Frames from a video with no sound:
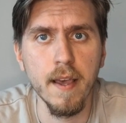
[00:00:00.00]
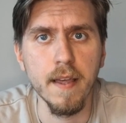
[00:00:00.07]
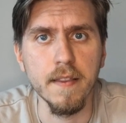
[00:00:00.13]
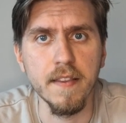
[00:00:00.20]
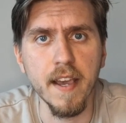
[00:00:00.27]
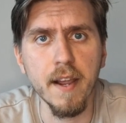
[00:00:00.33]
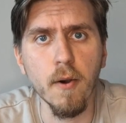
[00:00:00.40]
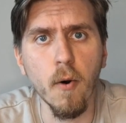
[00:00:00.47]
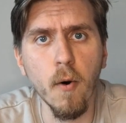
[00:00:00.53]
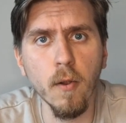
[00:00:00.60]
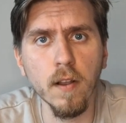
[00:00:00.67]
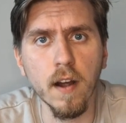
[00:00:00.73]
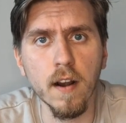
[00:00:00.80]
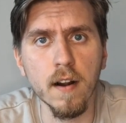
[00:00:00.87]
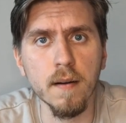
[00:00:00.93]
They
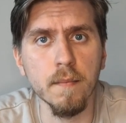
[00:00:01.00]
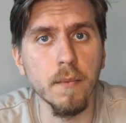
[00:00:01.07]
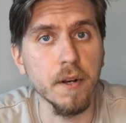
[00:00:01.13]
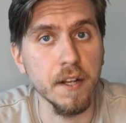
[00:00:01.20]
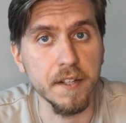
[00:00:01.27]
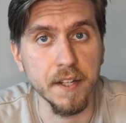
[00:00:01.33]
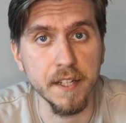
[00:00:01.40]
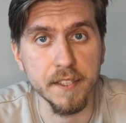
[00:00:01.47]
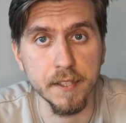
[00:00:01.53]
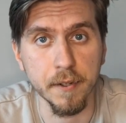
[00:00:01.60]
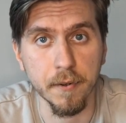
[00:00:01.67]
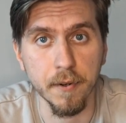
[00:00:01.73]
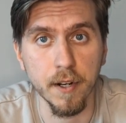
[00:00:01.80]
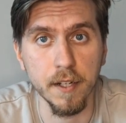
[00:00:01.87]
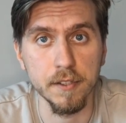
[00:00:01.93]
all are
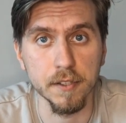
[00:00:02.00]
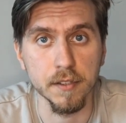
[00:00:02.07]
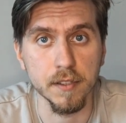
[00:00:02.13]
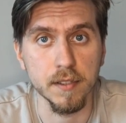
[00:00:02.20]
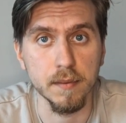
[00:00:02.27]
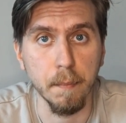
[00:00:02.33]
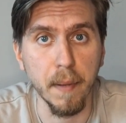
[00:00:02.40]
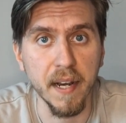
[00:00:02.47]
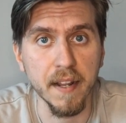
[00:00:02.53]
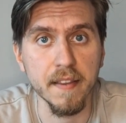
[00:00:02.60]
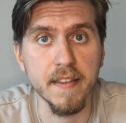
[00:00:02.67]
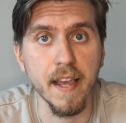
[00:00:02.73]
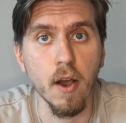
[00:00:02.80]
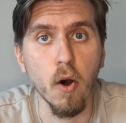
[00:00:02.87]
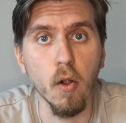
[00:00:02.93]
monotheistic religions, meaning
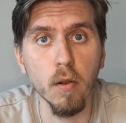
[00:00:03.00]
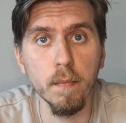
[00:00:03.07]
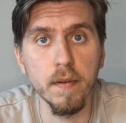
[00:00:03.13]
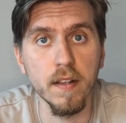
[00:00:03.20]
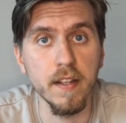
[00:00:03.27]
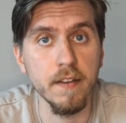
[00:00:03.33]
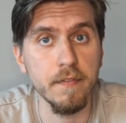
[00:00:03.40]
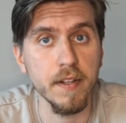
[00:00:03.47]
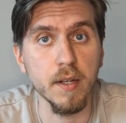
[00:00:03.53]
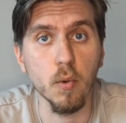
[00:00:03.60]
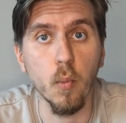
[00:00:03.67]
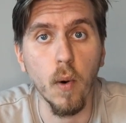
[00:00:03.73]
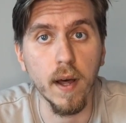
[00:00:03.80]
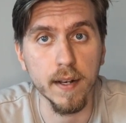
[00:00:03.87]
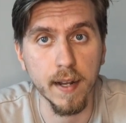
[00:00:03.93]
they all believe
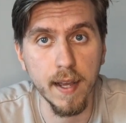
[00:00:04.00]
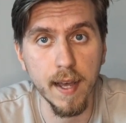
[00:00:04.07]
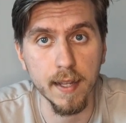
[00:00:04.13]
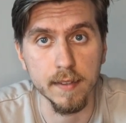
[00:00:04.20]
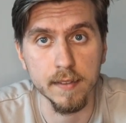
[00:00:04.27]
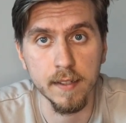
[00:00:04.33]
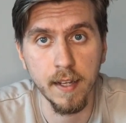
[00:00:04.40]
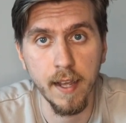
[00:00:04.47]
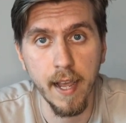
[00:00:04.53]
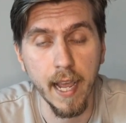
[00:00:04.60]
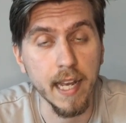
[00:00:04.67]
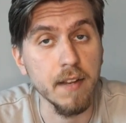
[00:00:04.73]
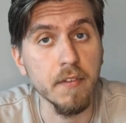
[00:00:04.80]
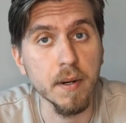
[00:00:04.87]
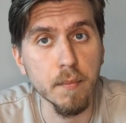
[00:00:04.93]
in one God.
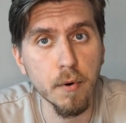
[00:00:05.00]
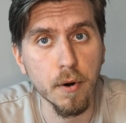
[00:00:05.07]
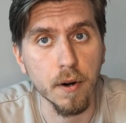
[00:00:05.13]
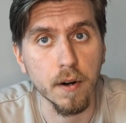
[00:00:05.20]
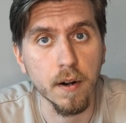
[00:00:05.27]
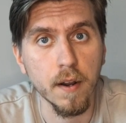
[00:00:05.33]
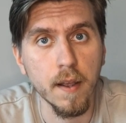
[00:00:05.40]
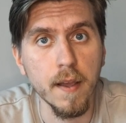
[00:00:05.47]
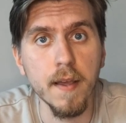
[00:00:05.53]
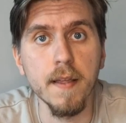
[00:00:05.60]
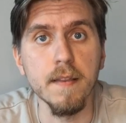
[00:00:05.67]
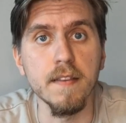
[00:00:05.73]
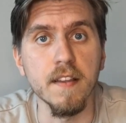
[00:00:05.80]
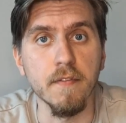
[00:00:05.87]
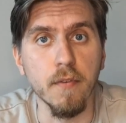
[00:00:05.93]
And even more,
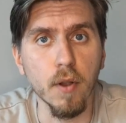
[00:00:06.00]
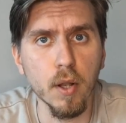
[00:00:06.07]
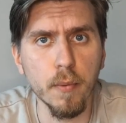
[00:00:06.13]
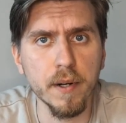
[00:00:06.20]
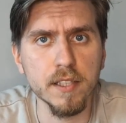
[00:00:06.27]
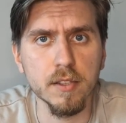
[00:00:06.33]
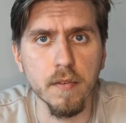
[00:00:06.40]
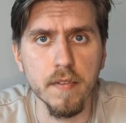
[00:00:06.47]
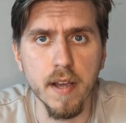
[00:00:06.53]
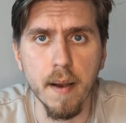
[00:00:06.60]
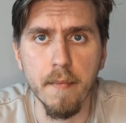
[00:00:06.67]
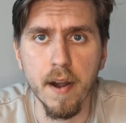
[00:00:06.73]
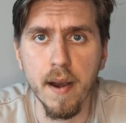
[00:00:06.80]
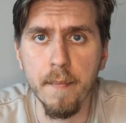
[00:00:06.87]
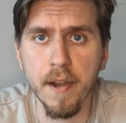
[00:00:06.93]
the followers of the
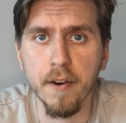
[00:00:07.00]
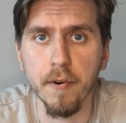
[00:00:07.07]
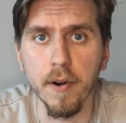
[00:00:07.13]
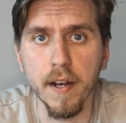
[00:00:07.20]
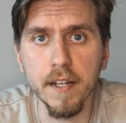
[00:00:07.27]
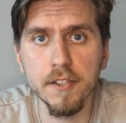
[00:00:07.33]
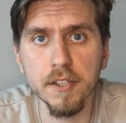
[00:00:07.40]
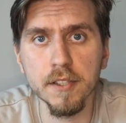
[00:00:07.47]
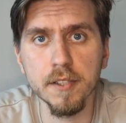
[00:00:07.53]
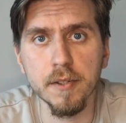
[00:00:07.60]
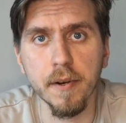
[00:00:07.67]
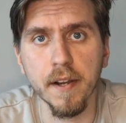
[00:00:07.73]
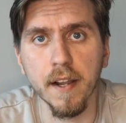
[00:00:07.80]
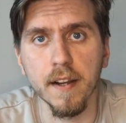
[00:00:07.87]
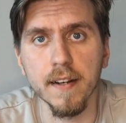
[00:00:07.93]
Abrahamic religions
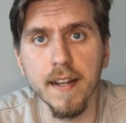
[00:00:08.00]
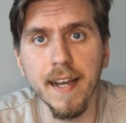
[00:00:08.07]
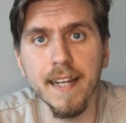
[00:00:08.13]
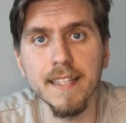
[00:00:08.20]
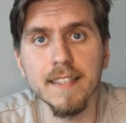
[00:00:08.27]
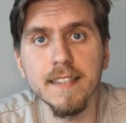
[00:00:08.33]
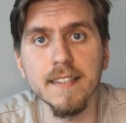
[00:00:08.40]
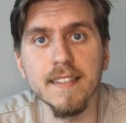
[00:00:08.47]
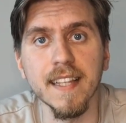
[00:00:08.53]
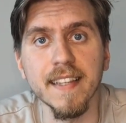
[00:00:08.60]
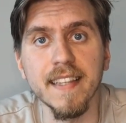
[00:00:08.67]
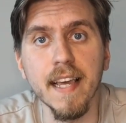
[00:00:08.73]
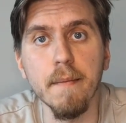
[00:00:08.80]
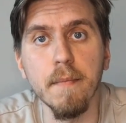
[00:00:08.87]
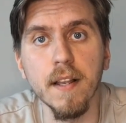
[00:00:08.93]
recognize
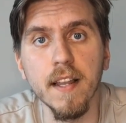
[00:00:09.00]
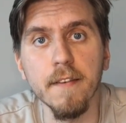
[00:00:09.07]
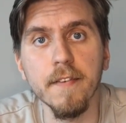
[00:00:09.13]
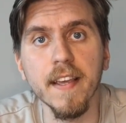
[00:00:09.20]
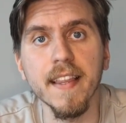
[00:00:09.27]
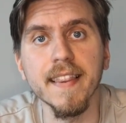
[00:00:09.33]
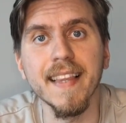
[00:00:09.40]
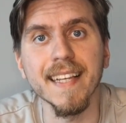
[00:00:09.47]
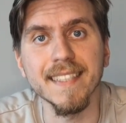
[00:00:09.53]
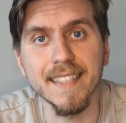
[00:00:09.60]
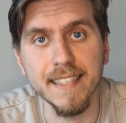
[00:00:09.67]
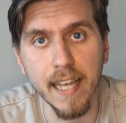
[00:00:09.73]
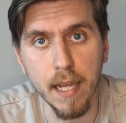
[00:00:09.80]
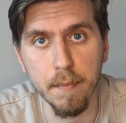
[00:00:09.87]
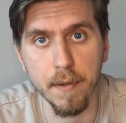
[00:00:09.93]
that they believe in the
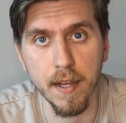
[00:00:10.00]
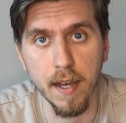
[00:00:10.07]
same